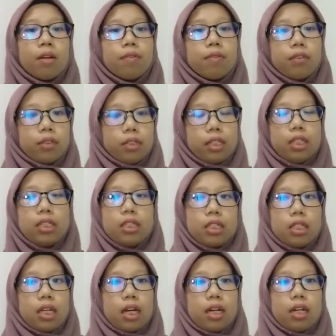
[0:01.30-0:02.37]
For this
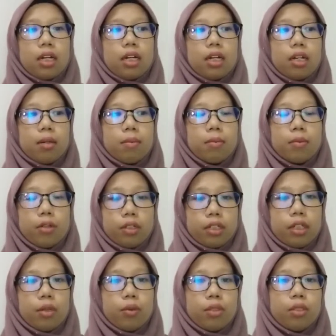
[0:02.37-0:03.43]

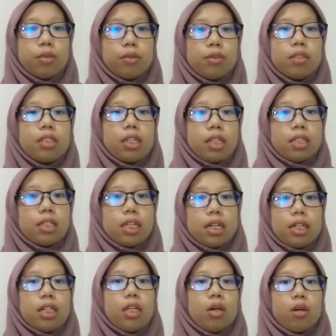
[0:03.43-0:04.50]
project, we choose case
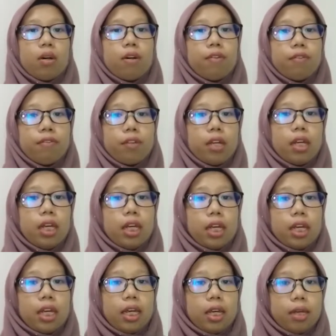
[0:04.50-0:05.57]
study of
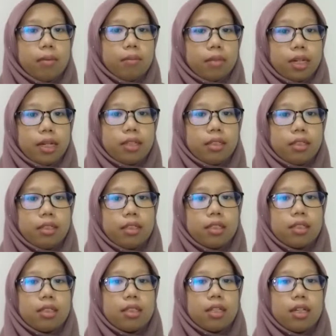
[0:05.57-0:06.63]
Hamdan
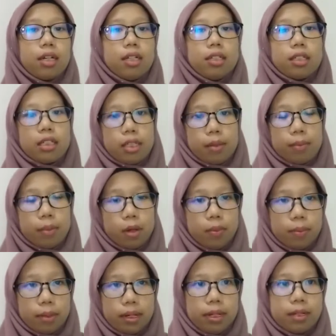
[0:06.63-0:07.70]
steam power
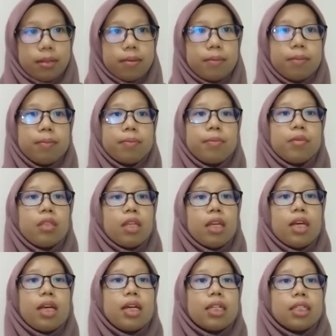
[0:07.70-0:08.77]
plant.
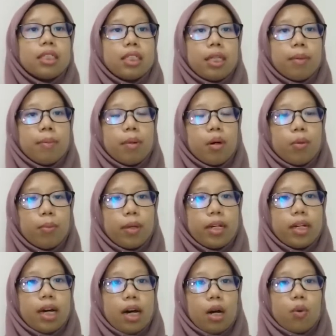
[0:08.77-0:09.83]
Steam power
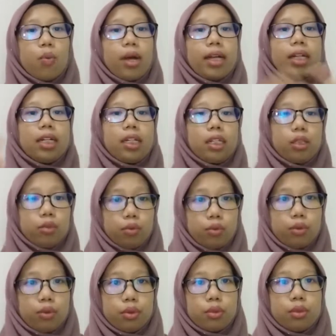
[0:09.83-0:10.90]
plant are widely
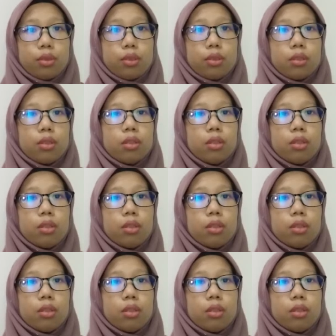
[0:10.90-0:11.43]
used